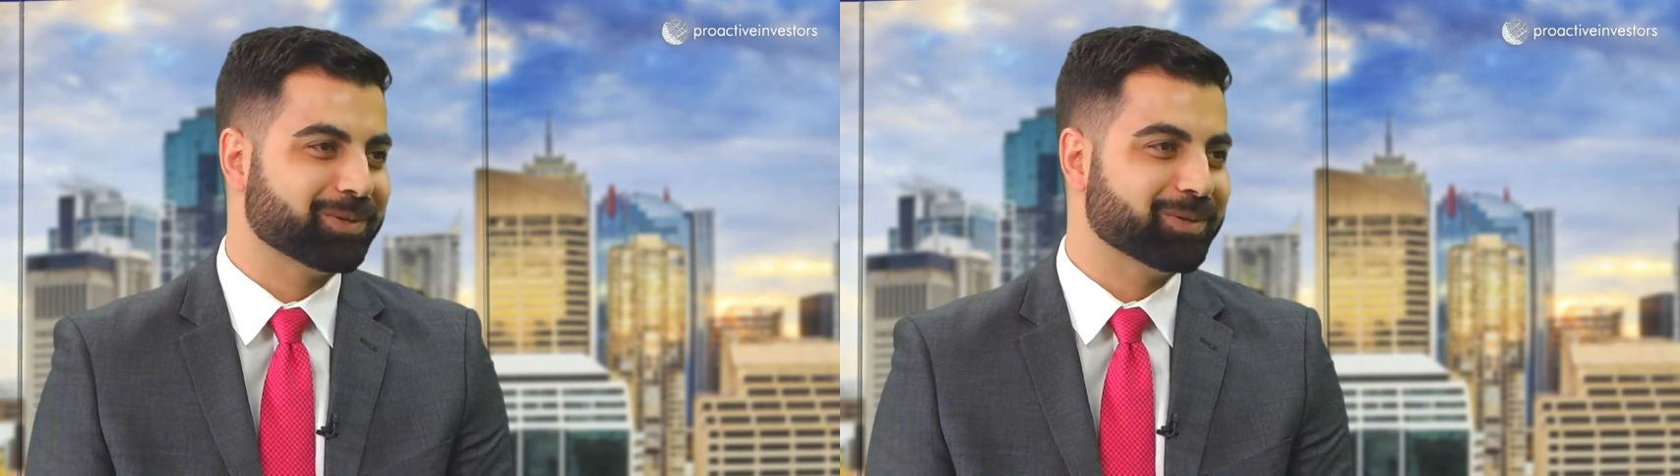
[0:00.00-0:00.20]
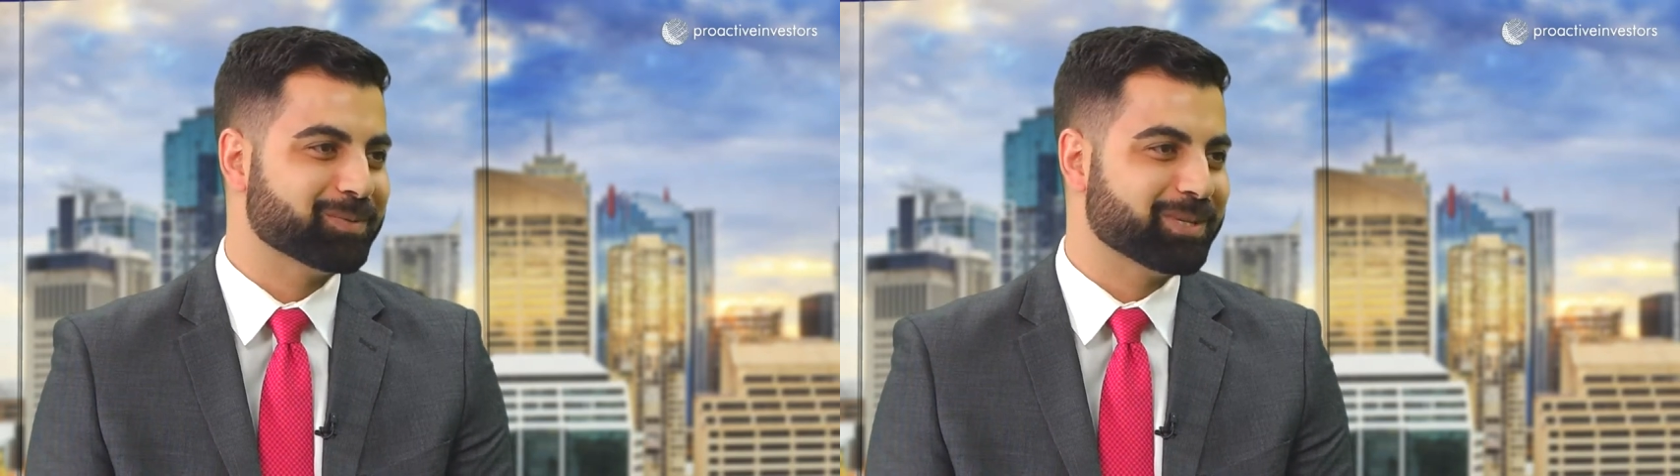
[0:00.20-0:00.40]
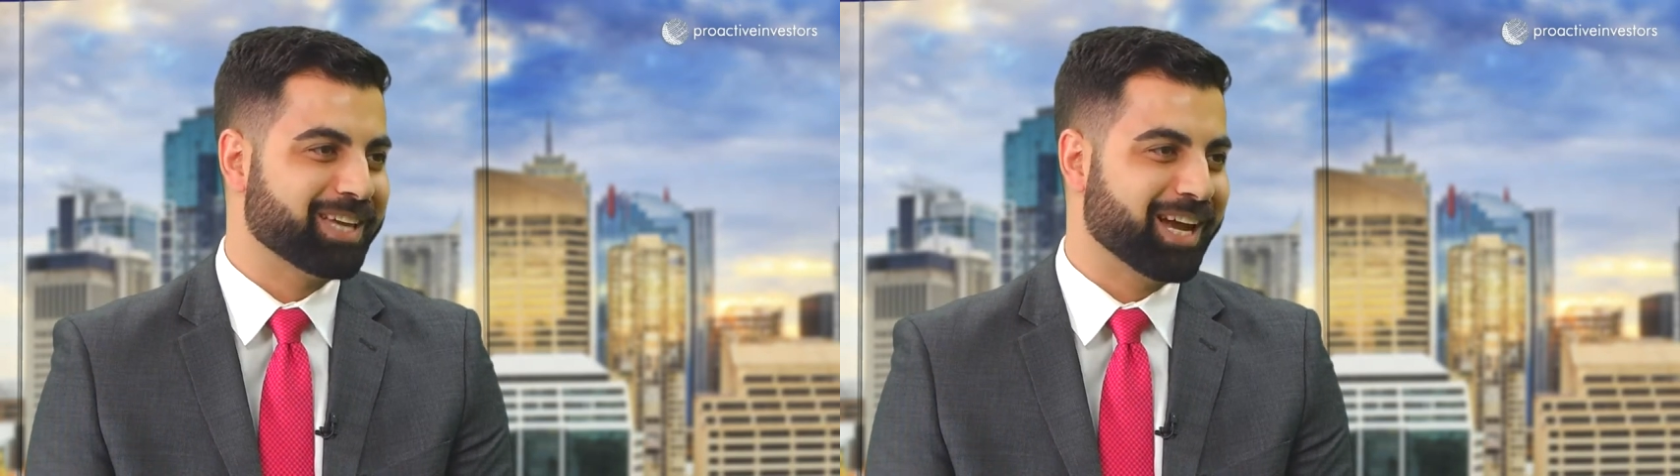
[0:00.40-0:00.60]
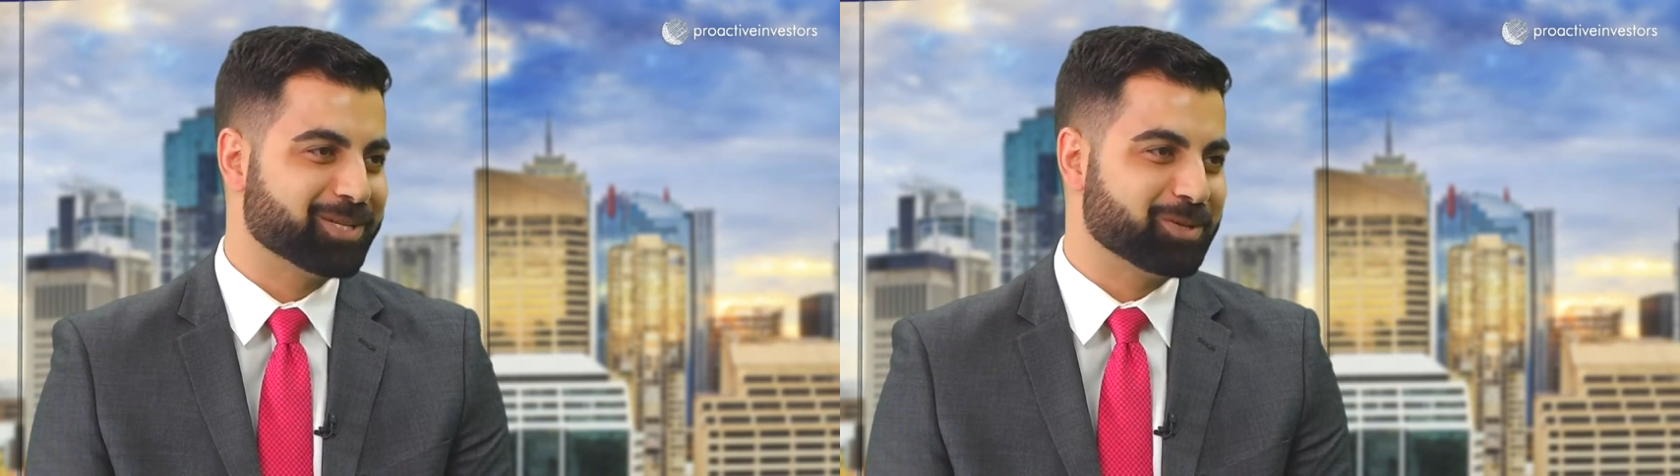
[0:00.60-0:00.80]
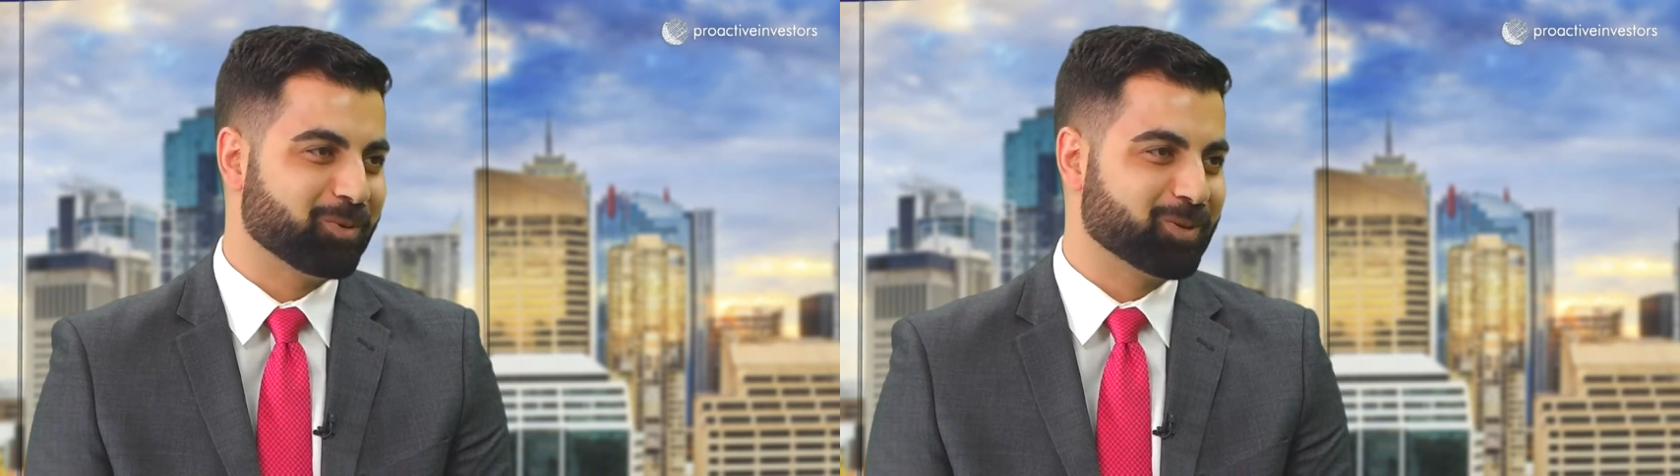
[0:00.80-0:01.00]
It's a bit
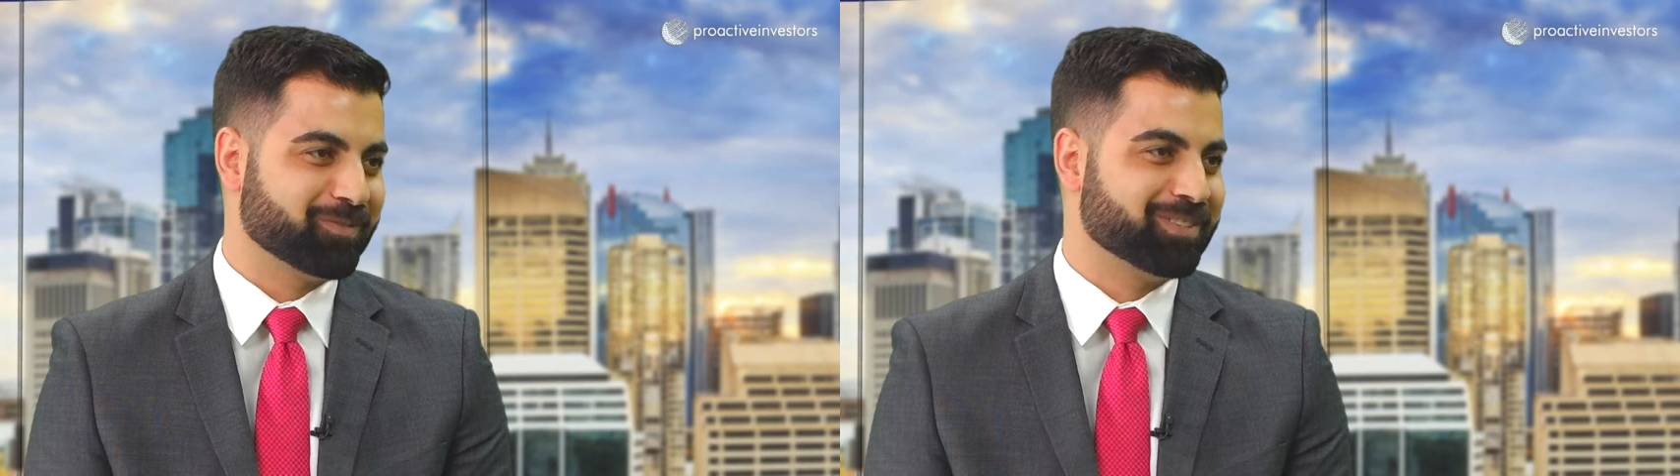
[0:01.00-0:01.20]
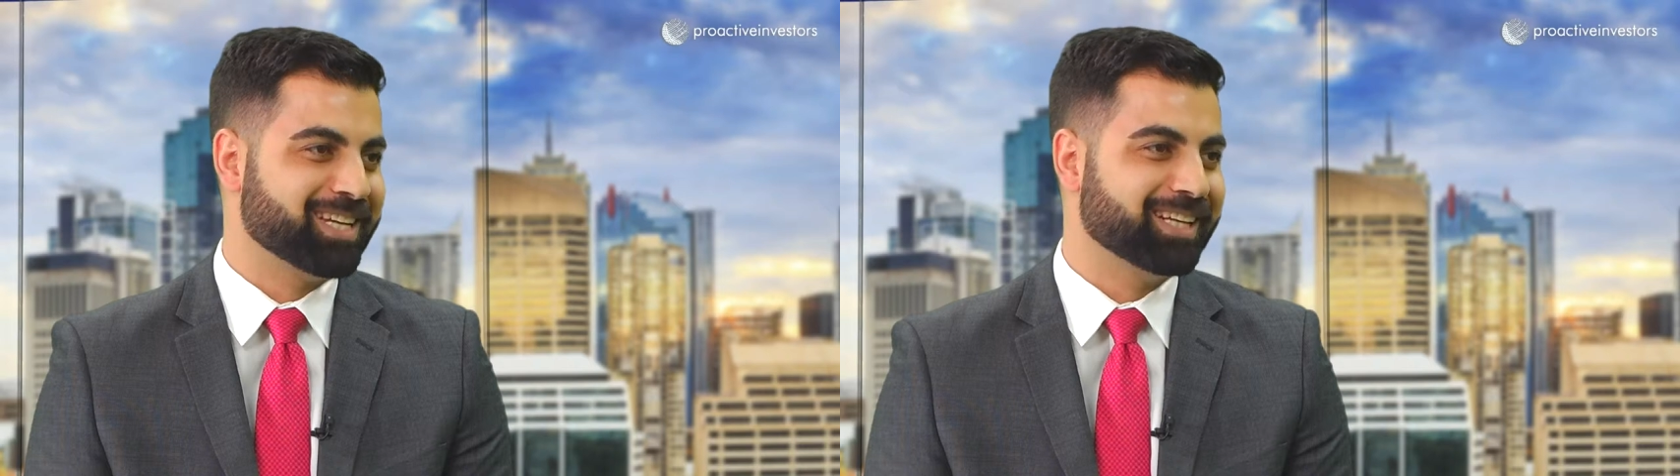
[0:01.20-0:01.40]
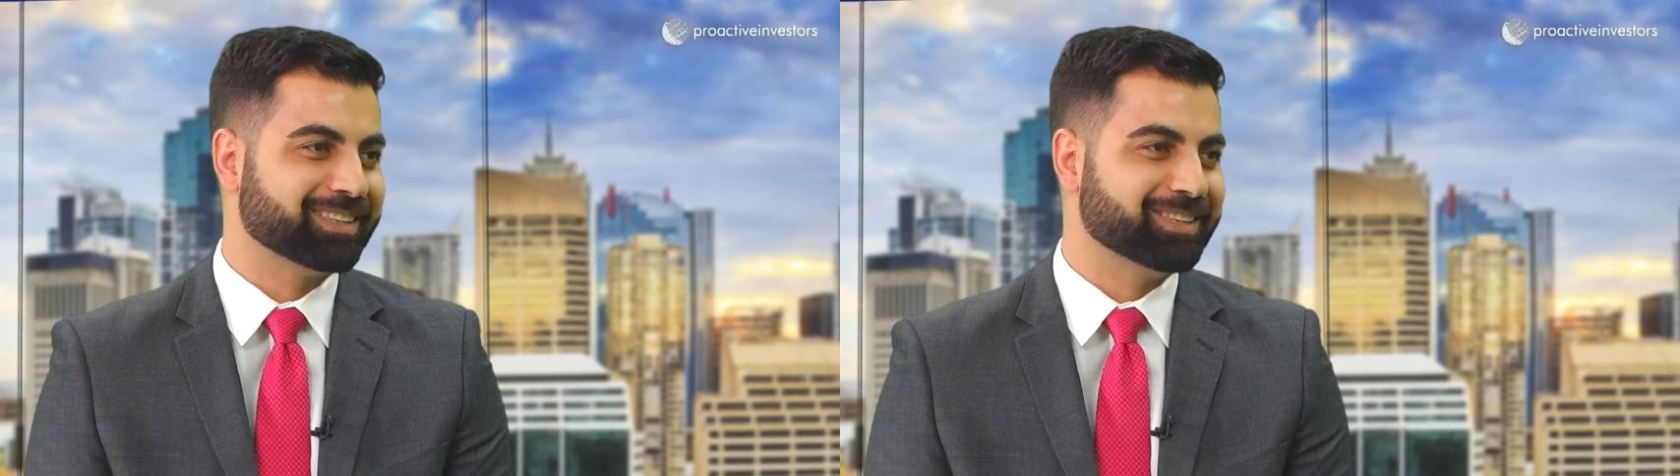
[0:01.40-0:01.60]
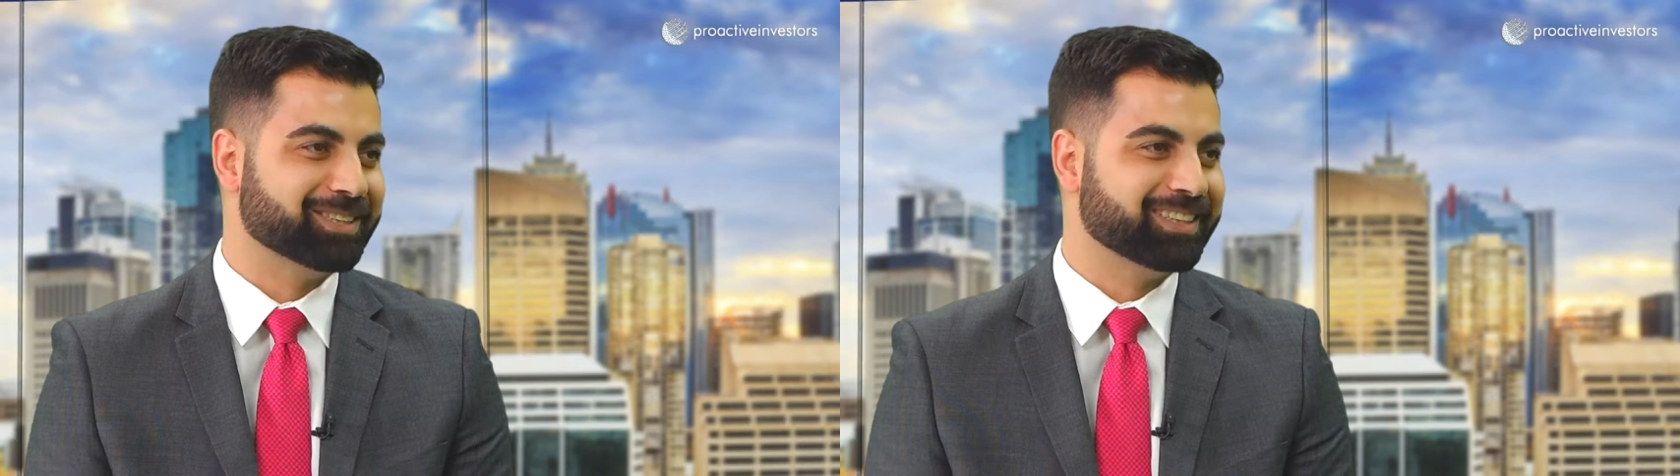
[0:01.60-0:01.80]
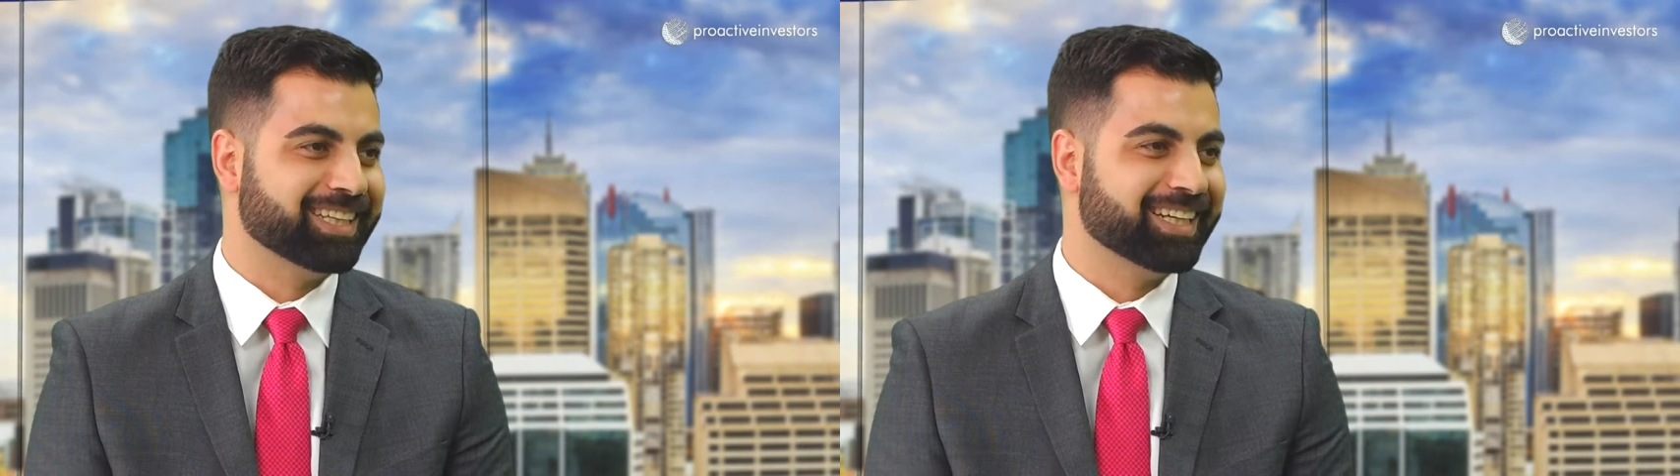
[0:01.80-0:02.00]
catchy, rolls off the tongue, don't you
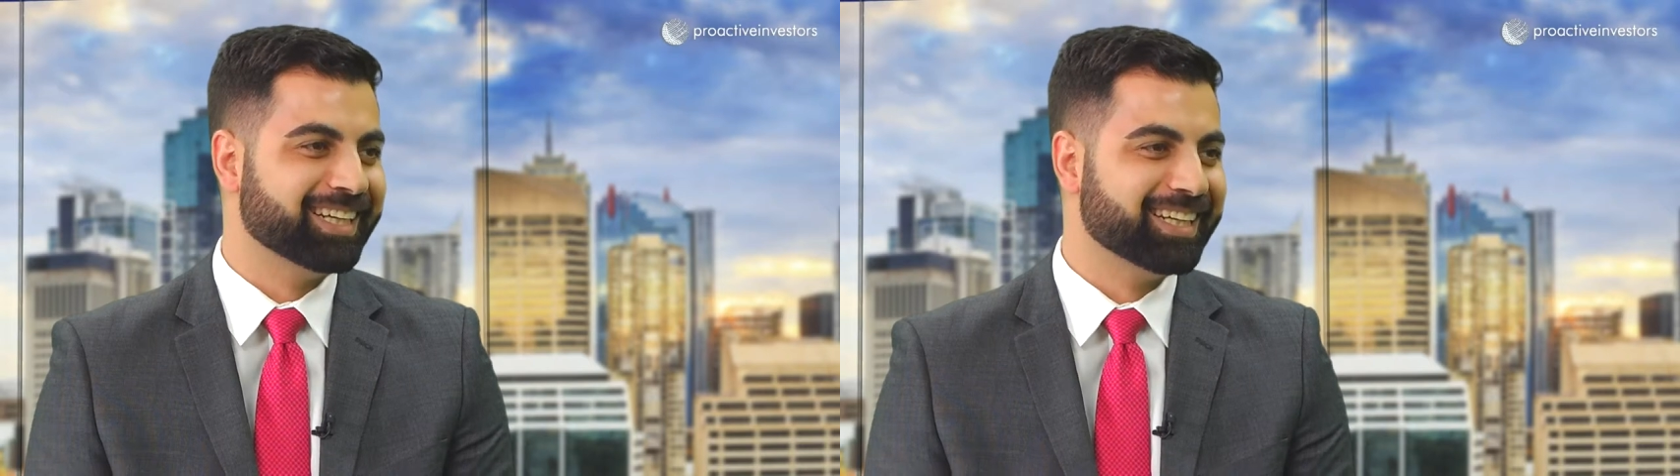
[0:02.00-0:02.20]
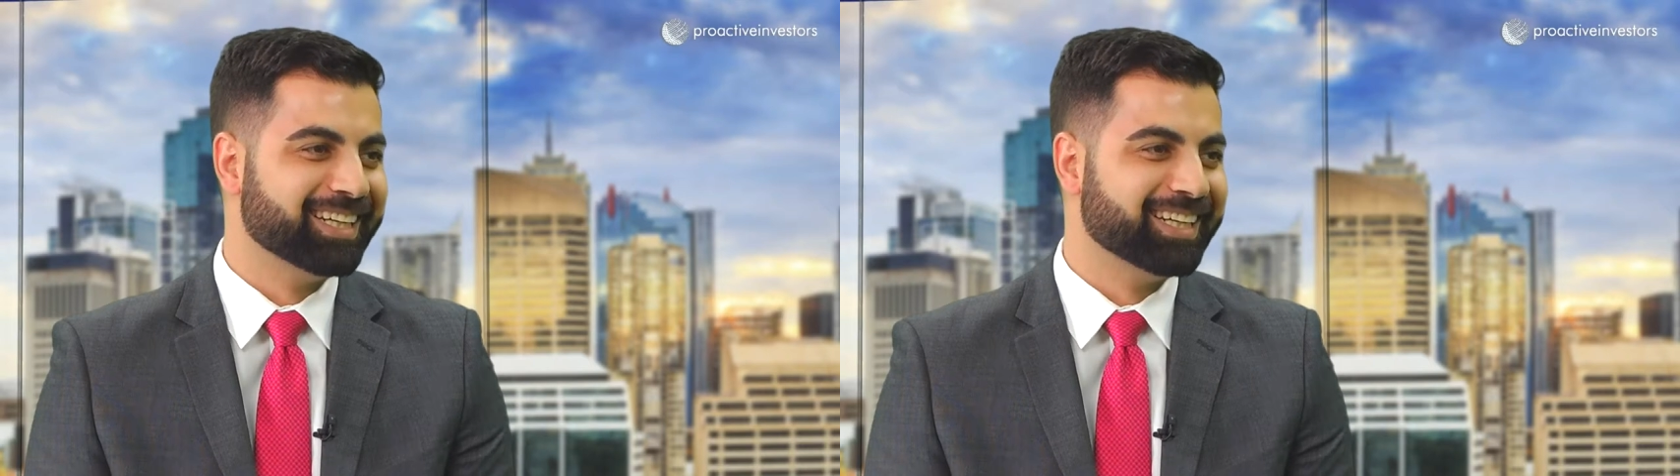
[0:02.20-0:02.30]
think?